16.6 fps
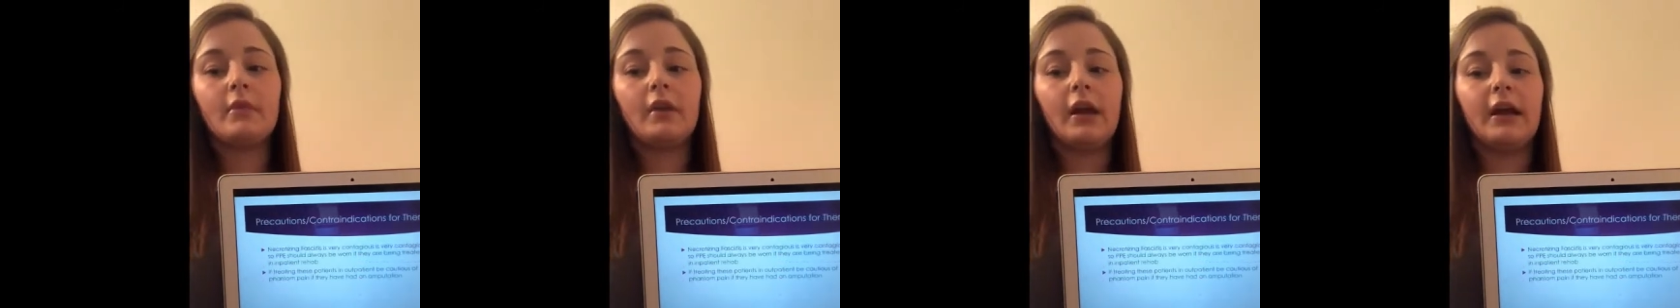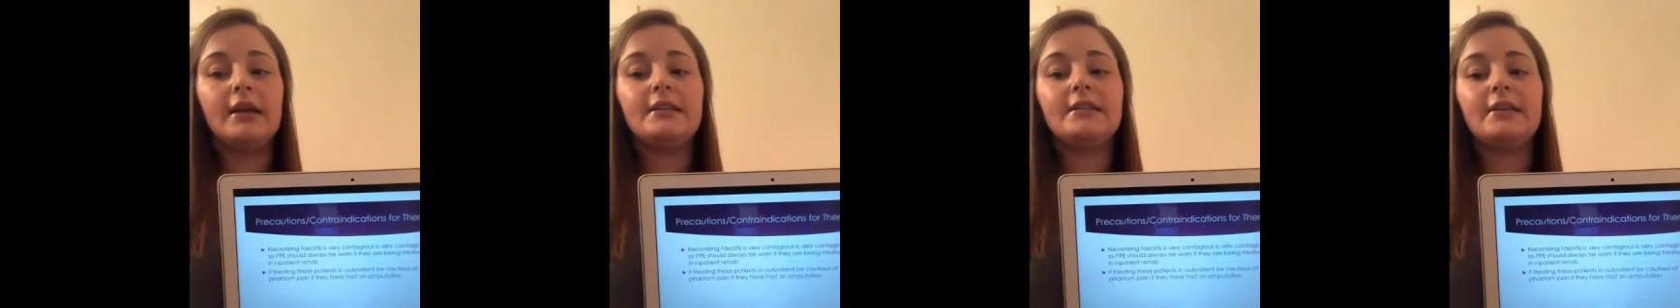
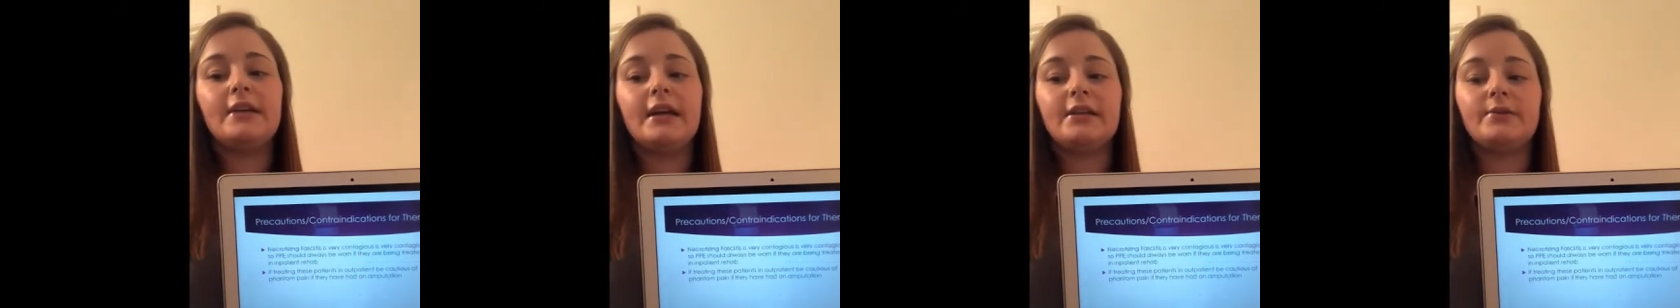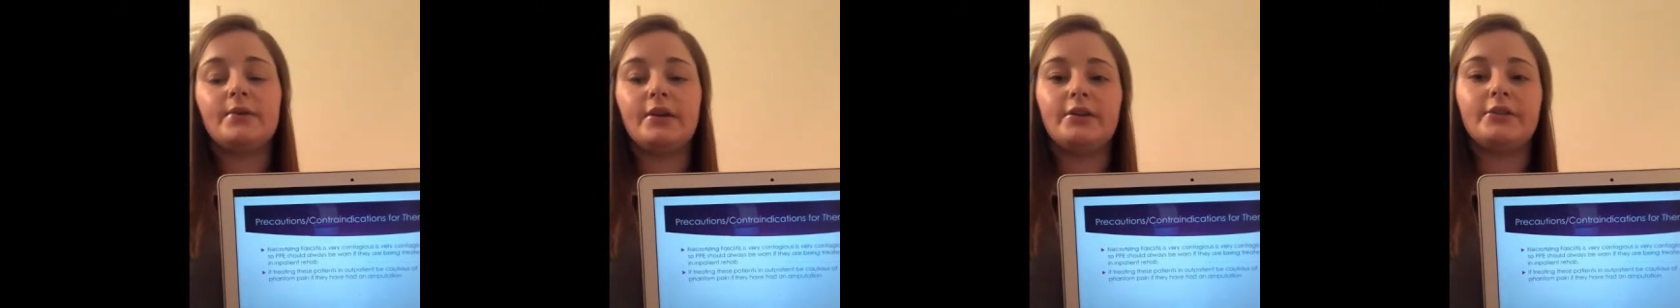Alright, so
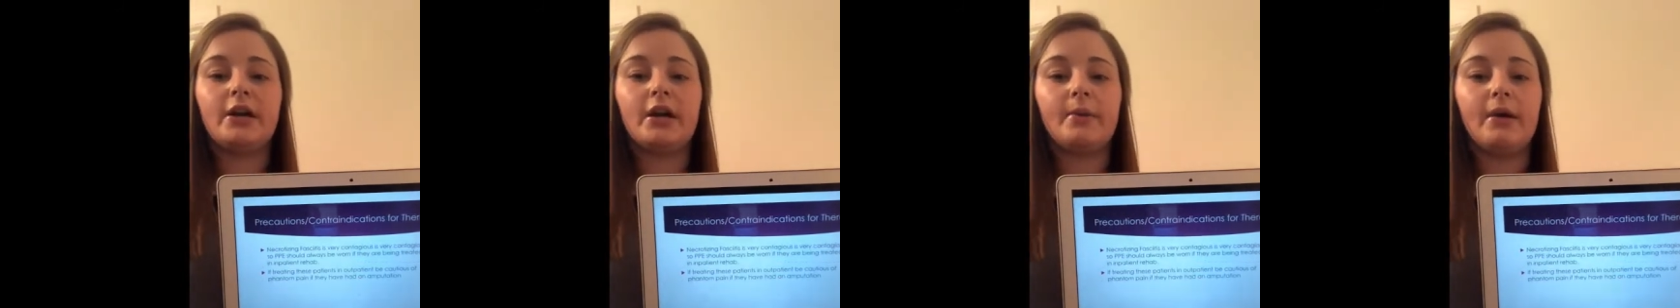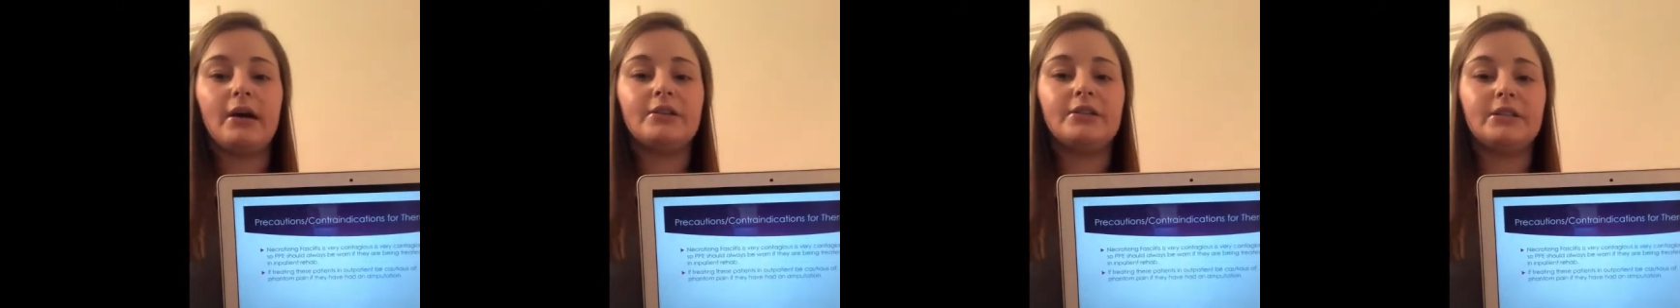next we're going to talk
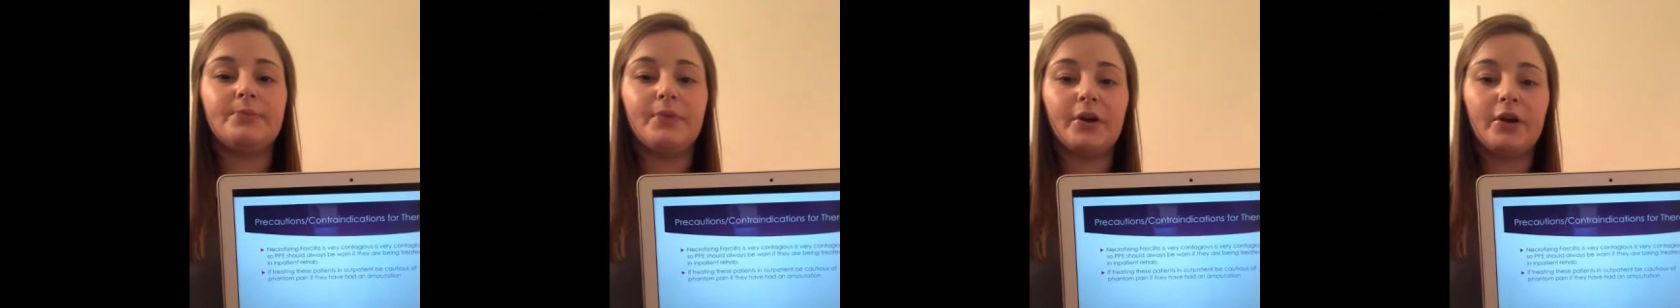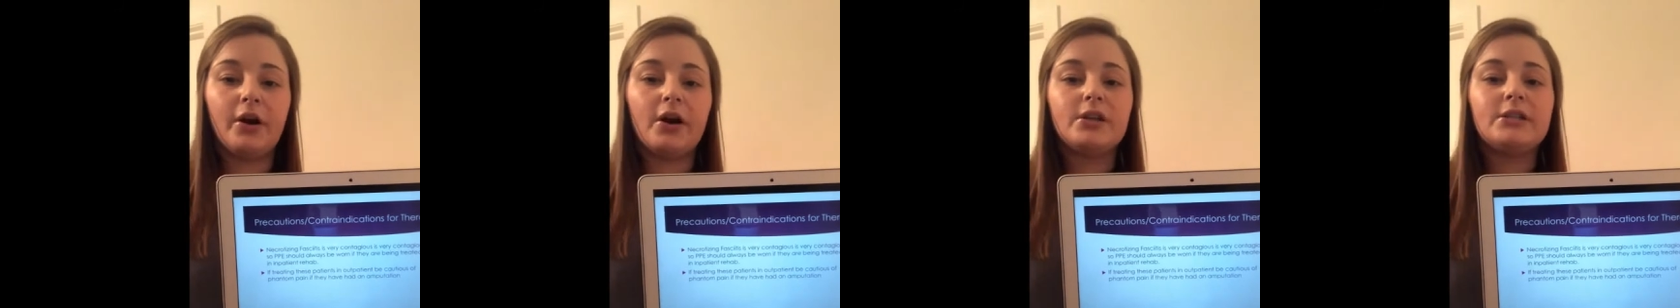about just
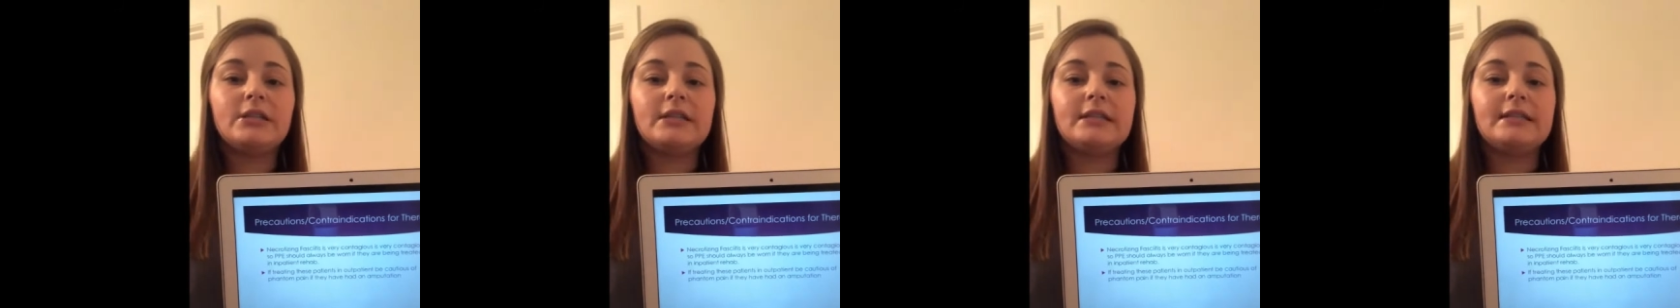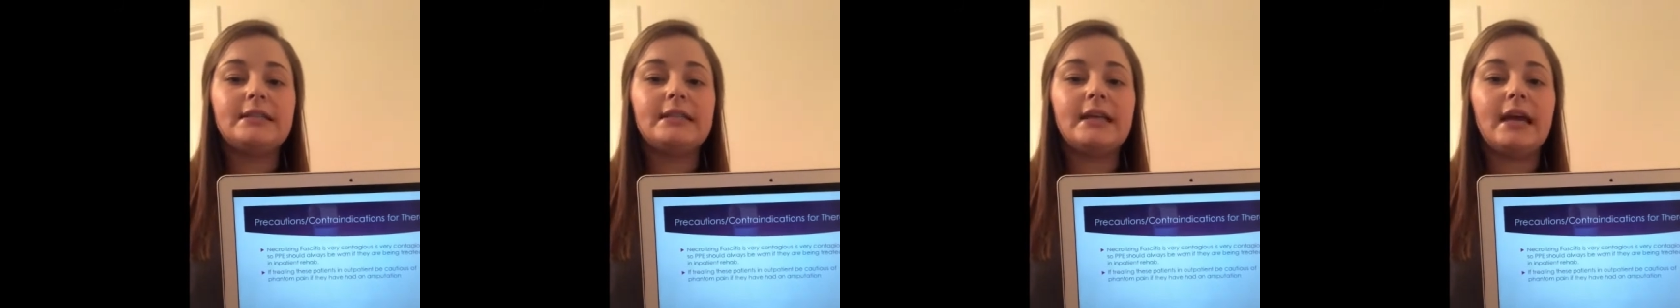
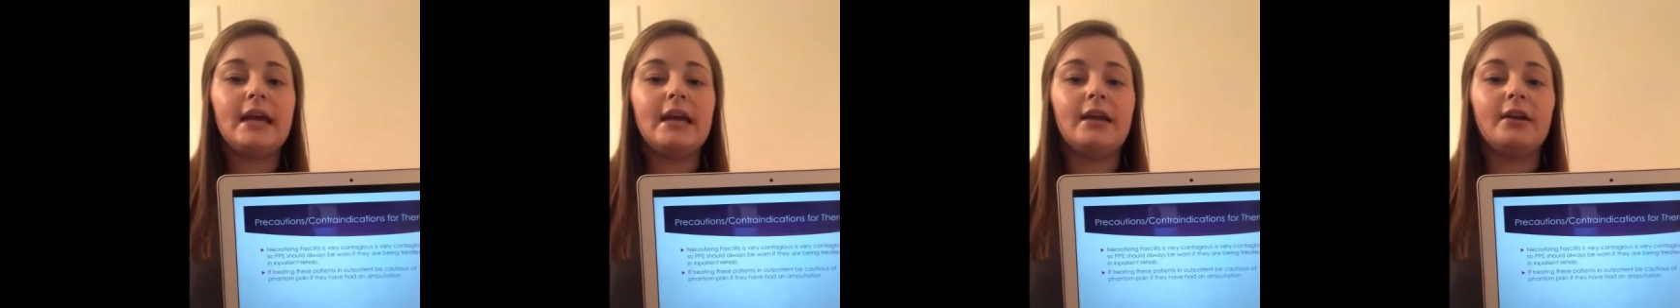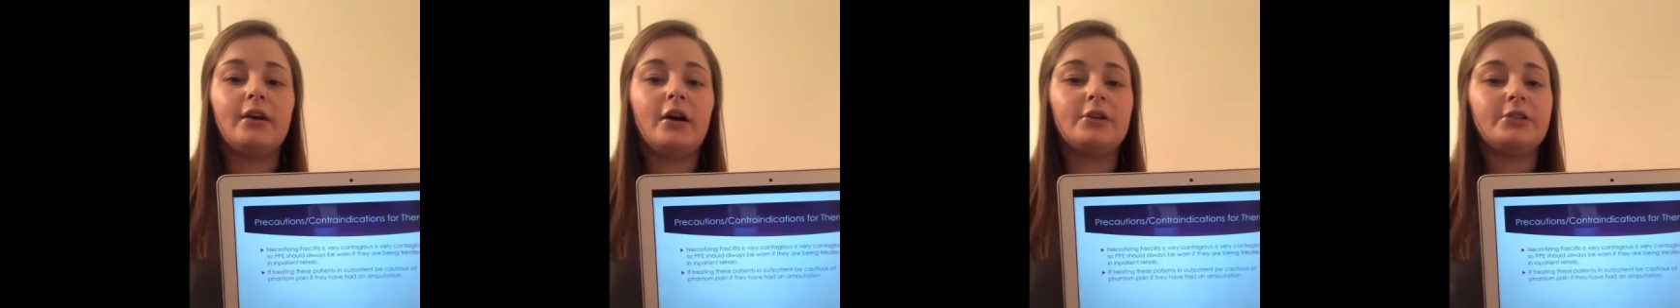precautions
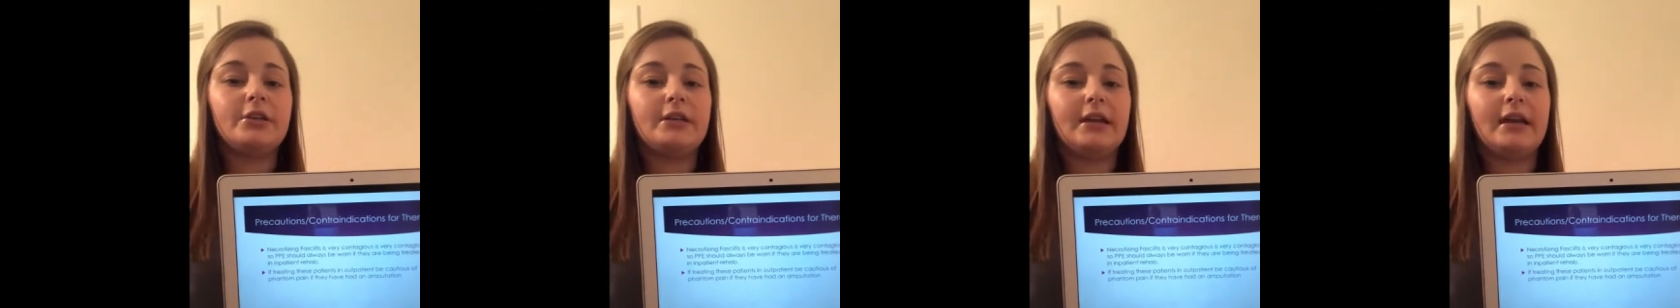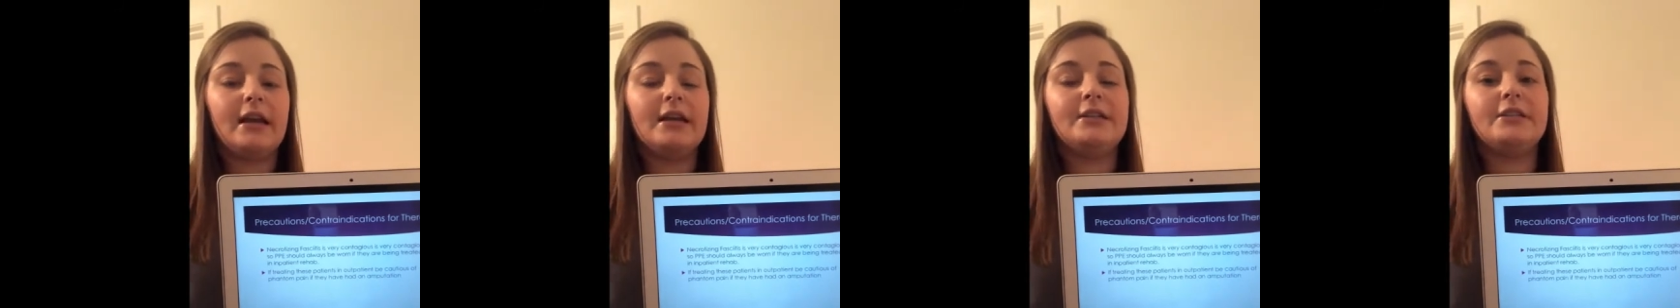and
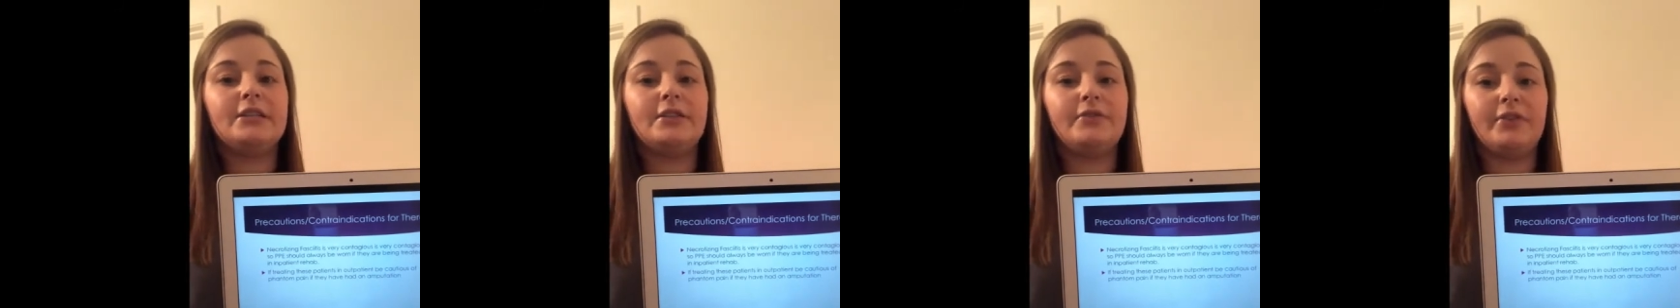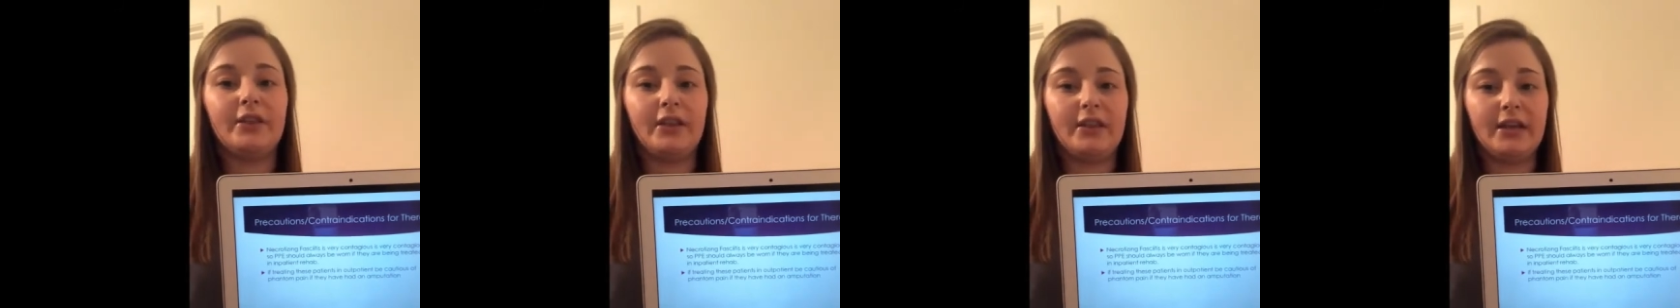contraindications
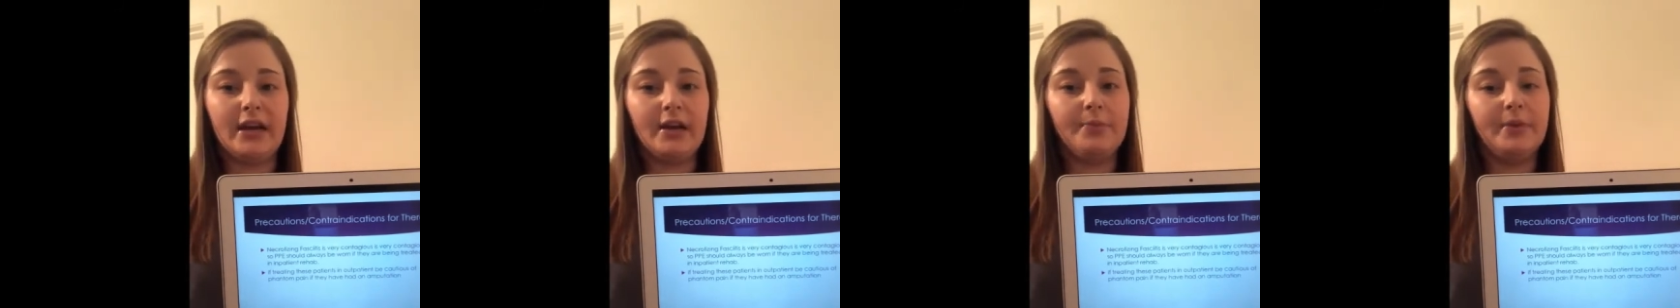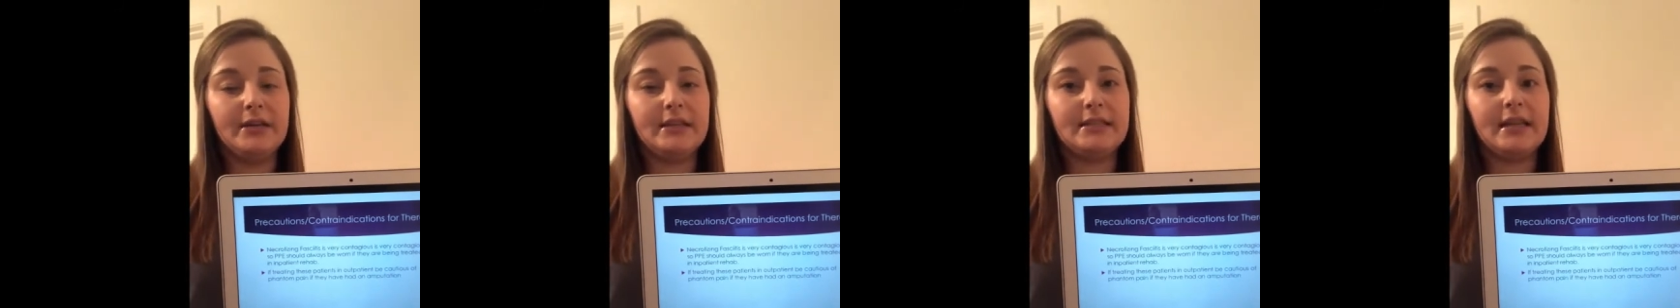for the
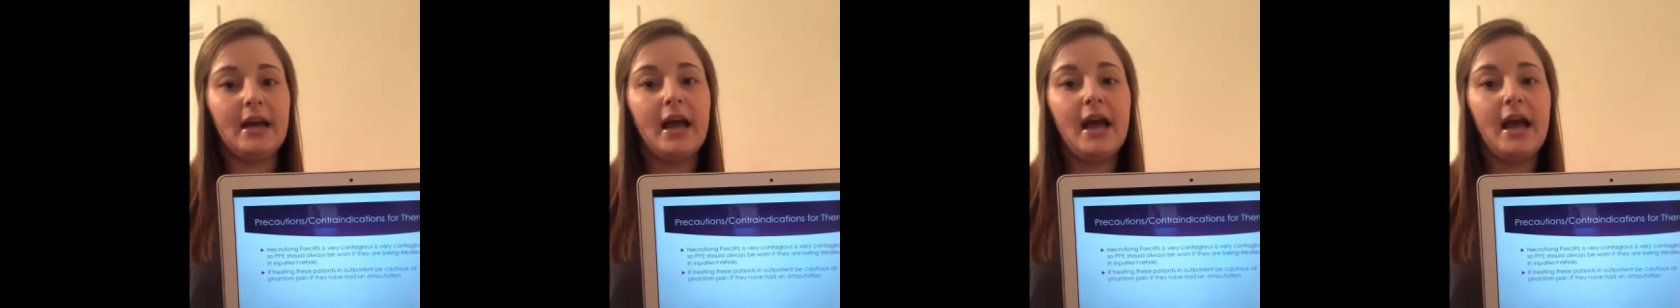therapist.